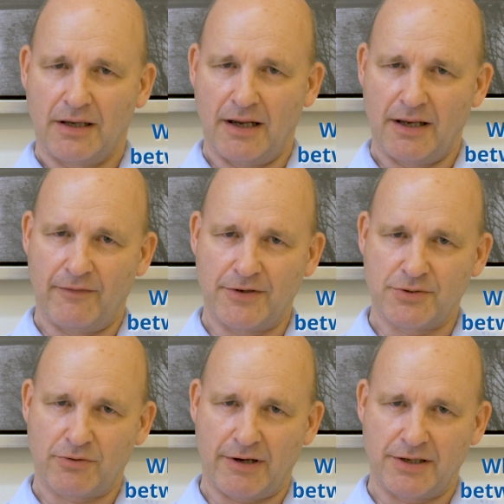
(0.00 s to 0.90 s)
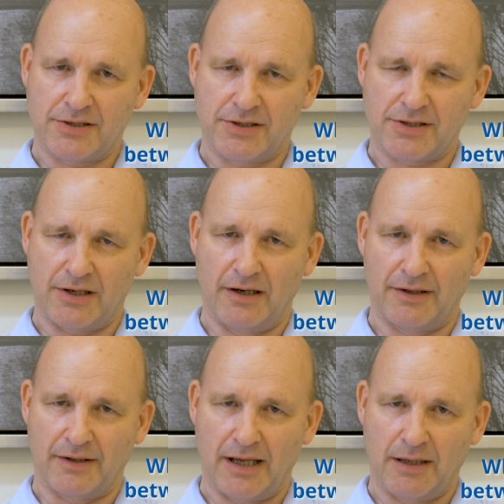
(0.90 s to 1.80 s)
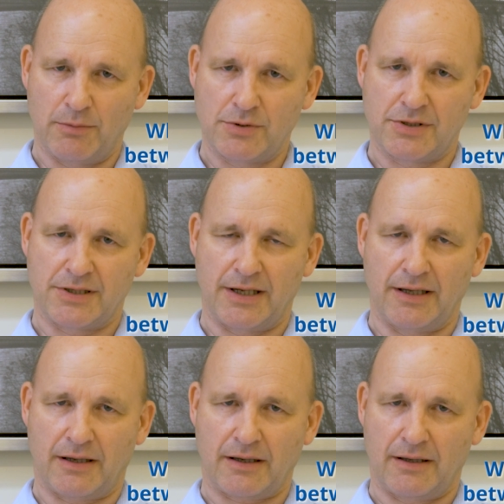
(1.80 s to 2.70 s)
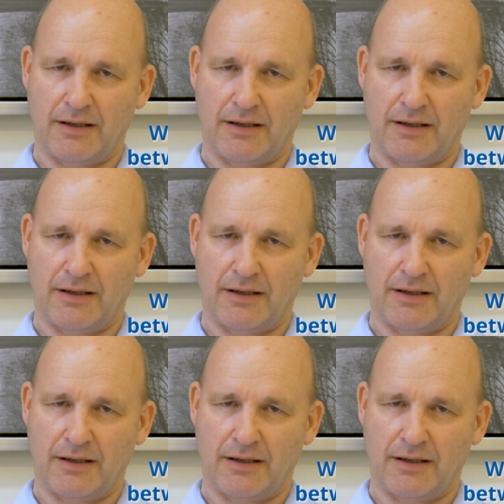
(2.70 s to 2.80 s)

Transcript: individual creditors aren't able to take